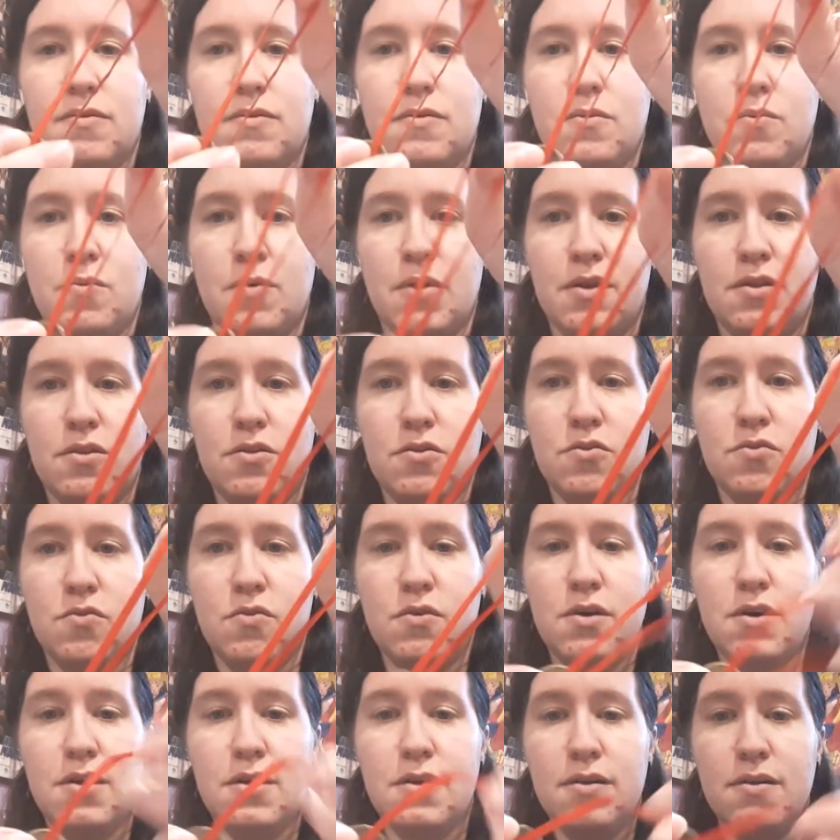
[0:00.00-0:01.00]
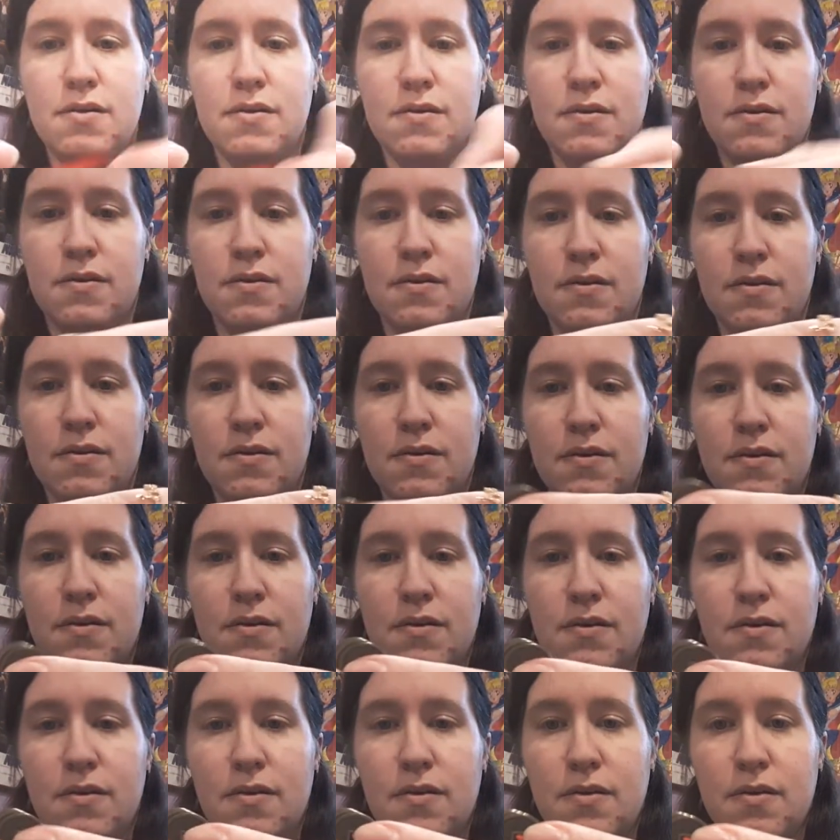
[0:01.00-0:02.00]
Little red string
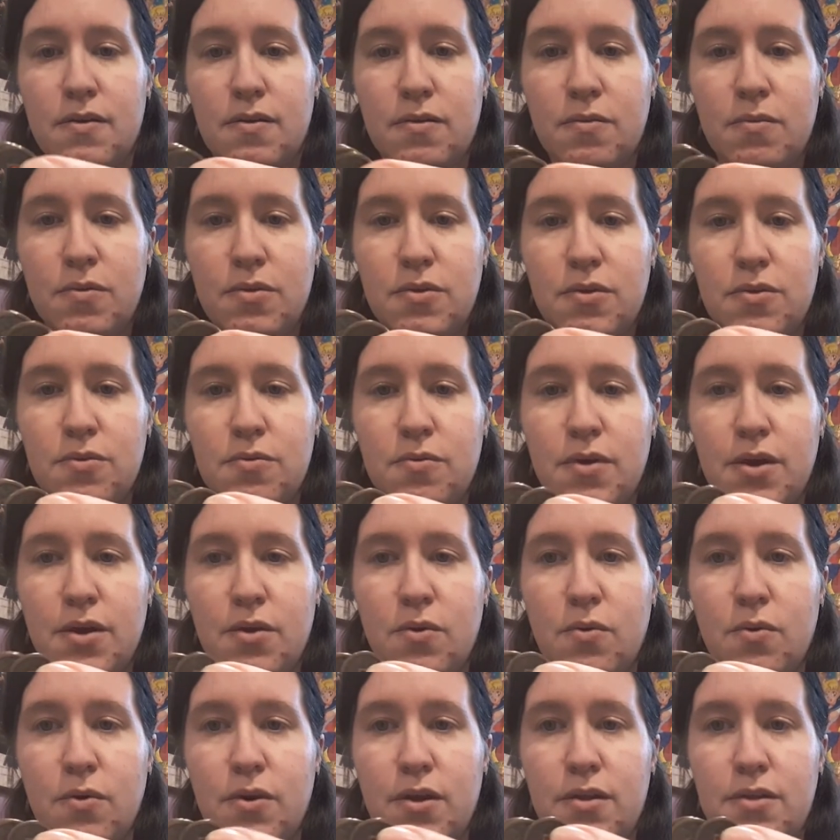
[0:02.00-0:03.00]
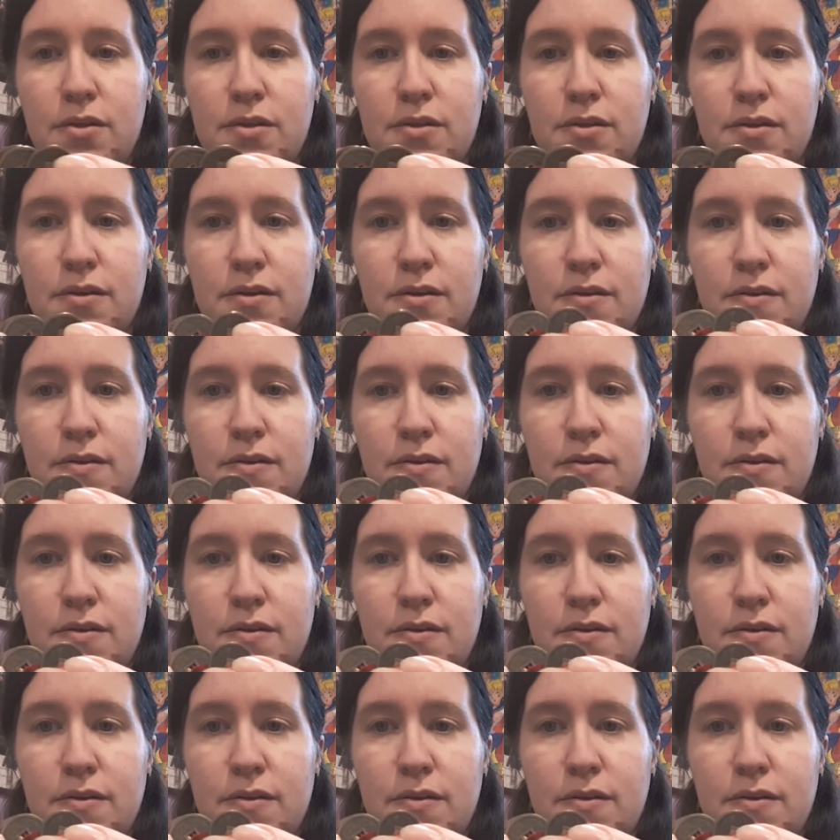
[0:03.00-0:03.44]
with the three coins.